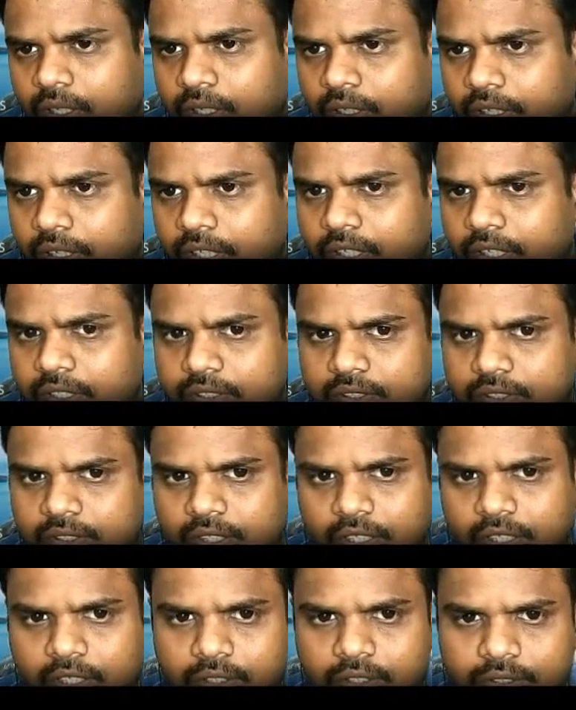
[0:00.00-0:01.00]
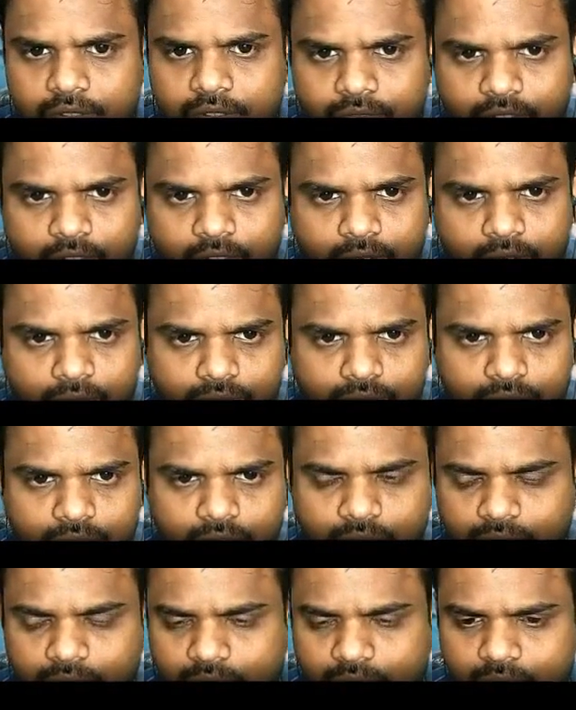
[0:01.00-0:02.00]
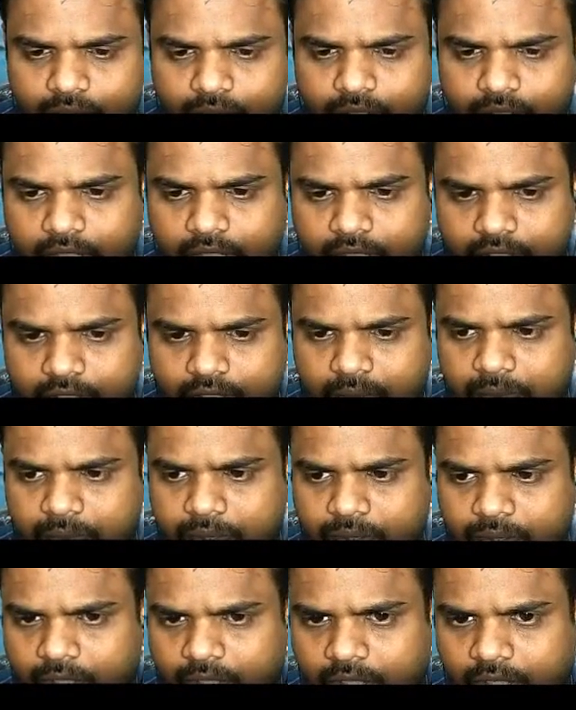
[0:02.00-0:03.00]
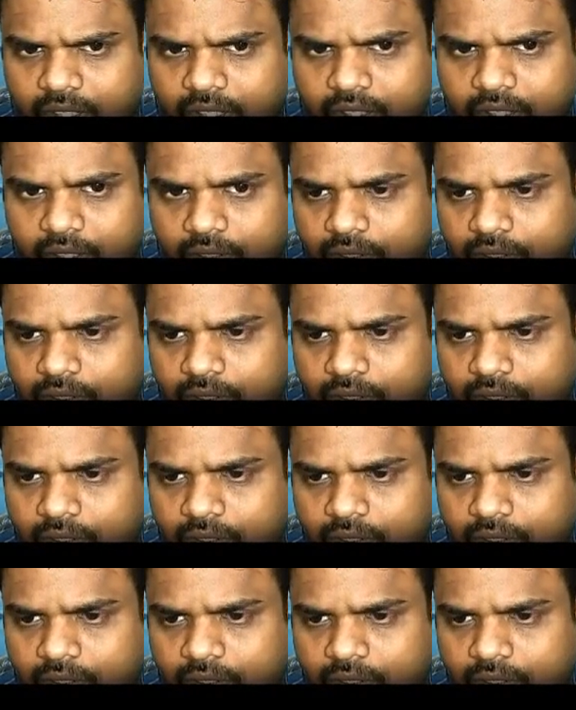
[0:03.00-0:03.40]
Okay, so that also we know. Okay, substituting.